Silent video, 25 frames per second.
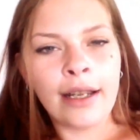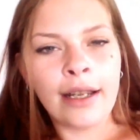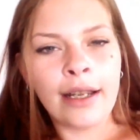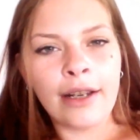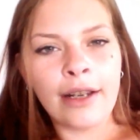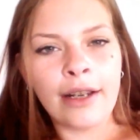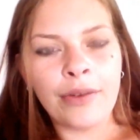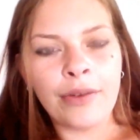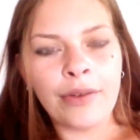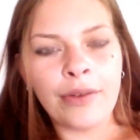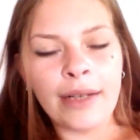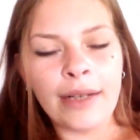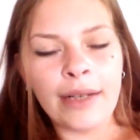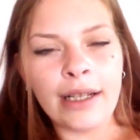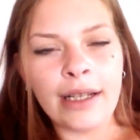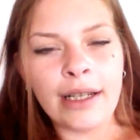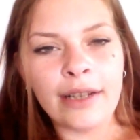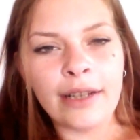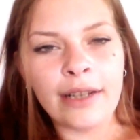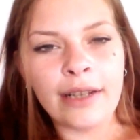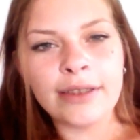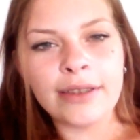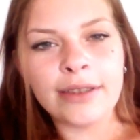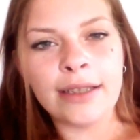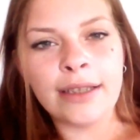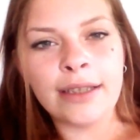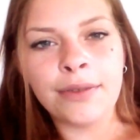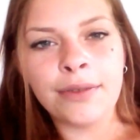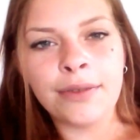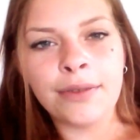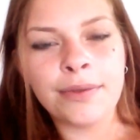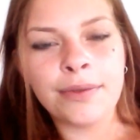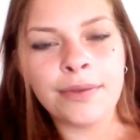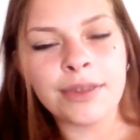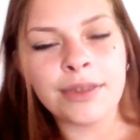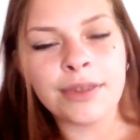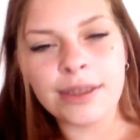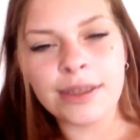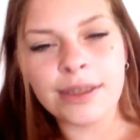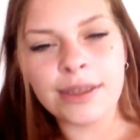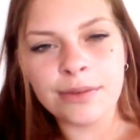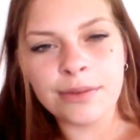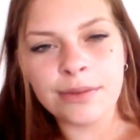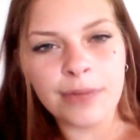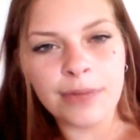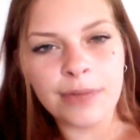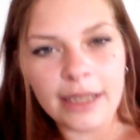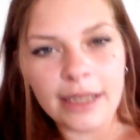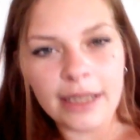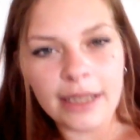you're finding yourself just
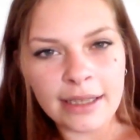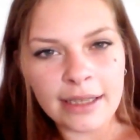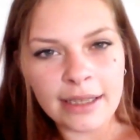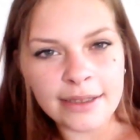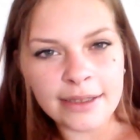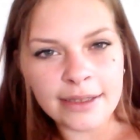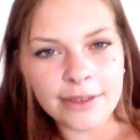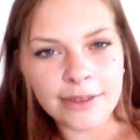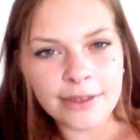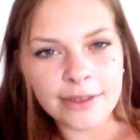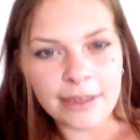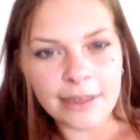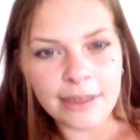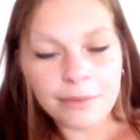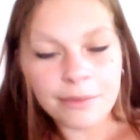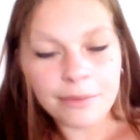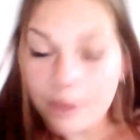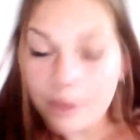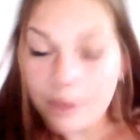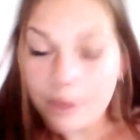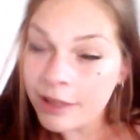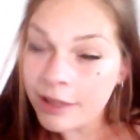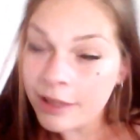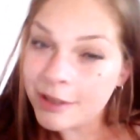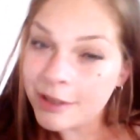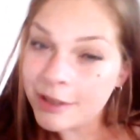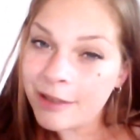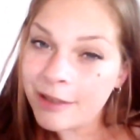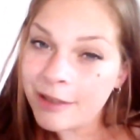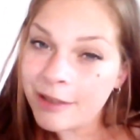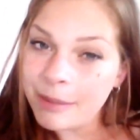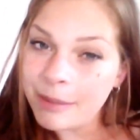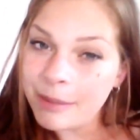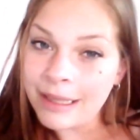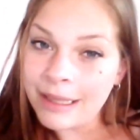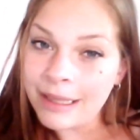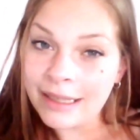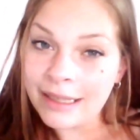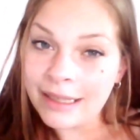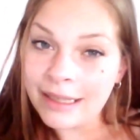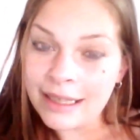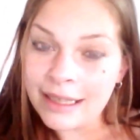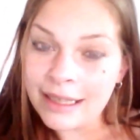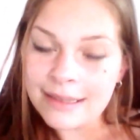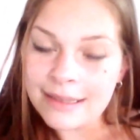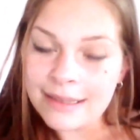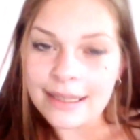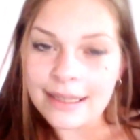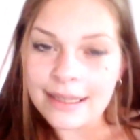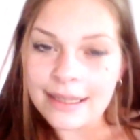ready to scream. Well, you're screaming in the
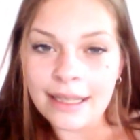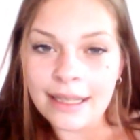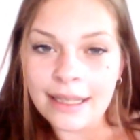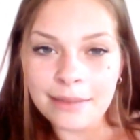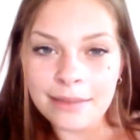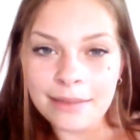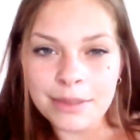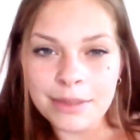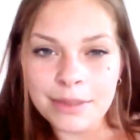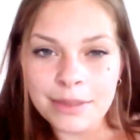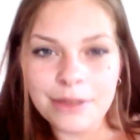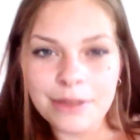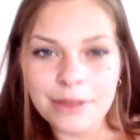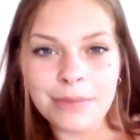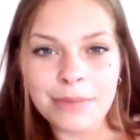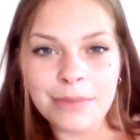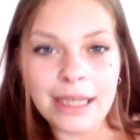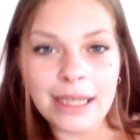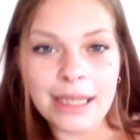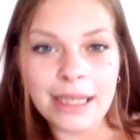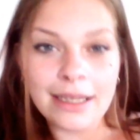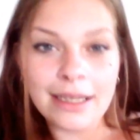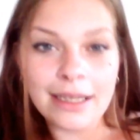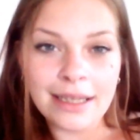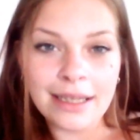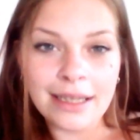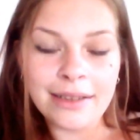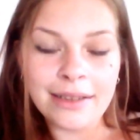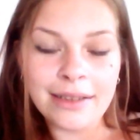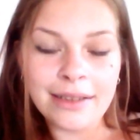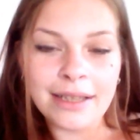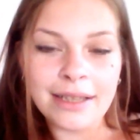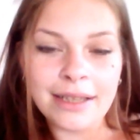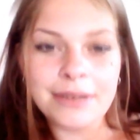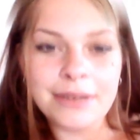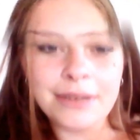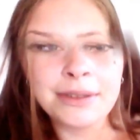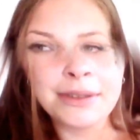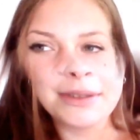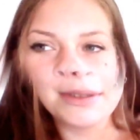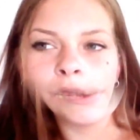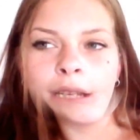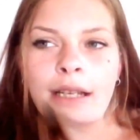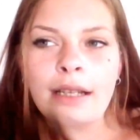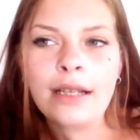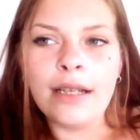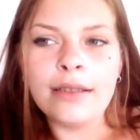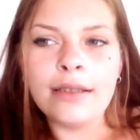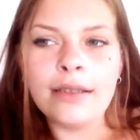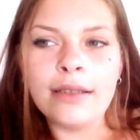inside. Nobody can hear you.
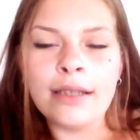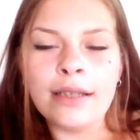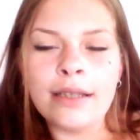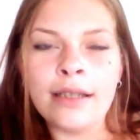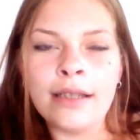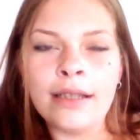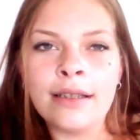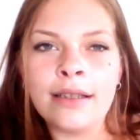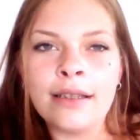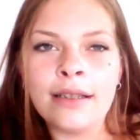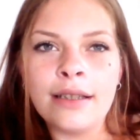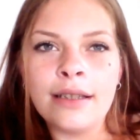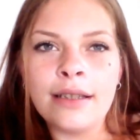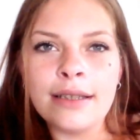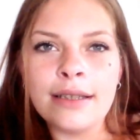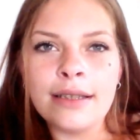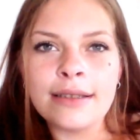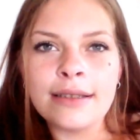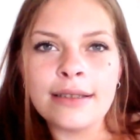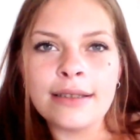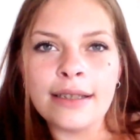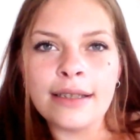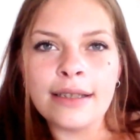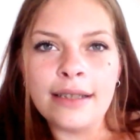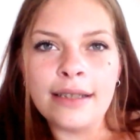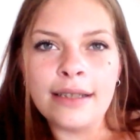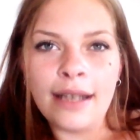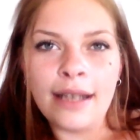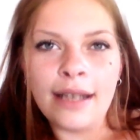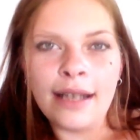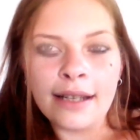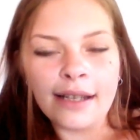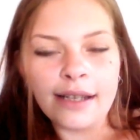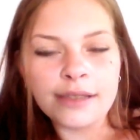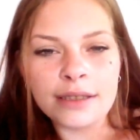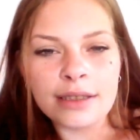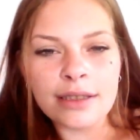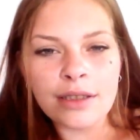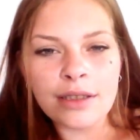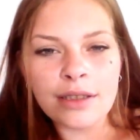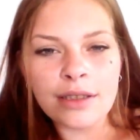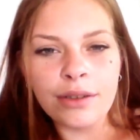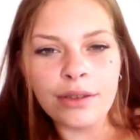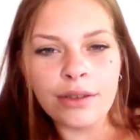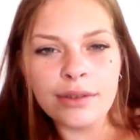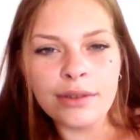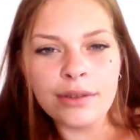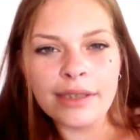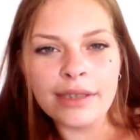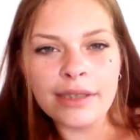Needing to disconnect. Just
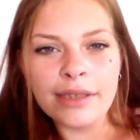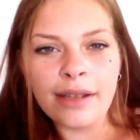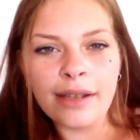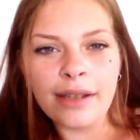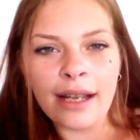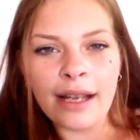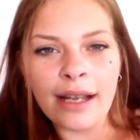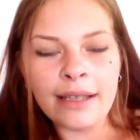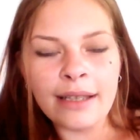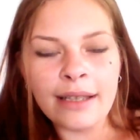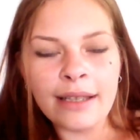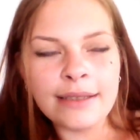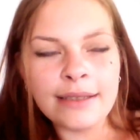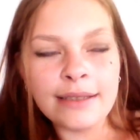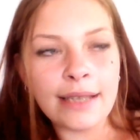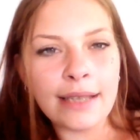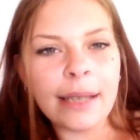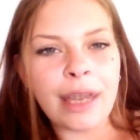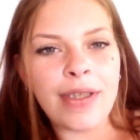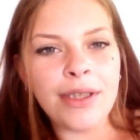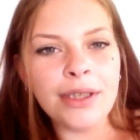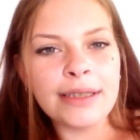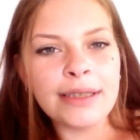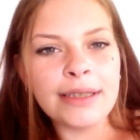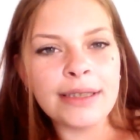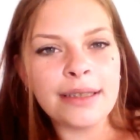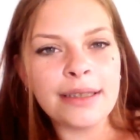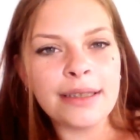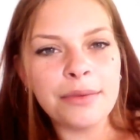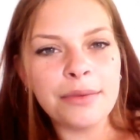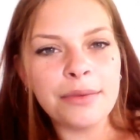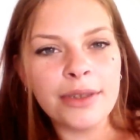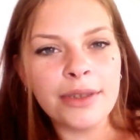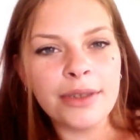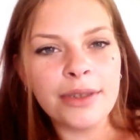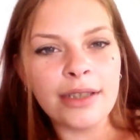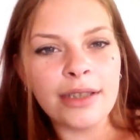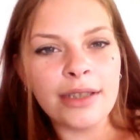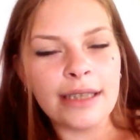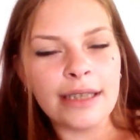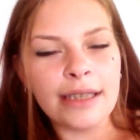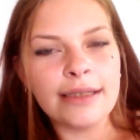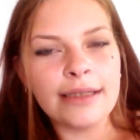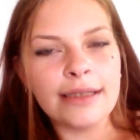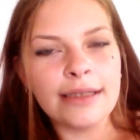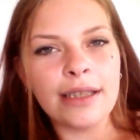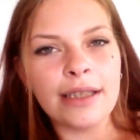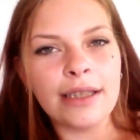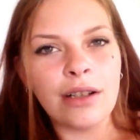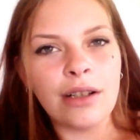close your eyes and somewhere
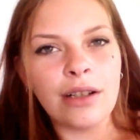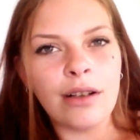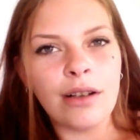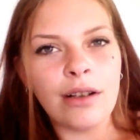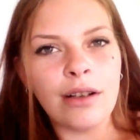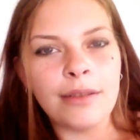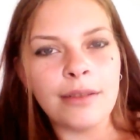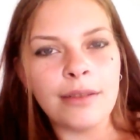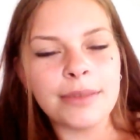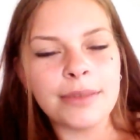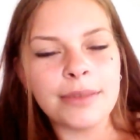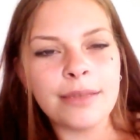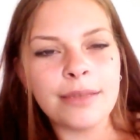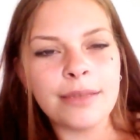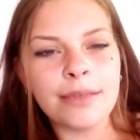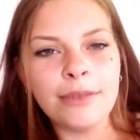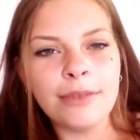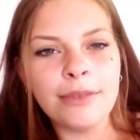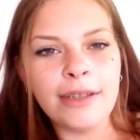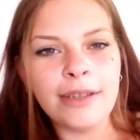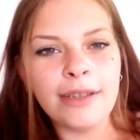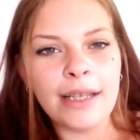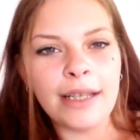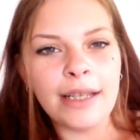nice and calm, somewhere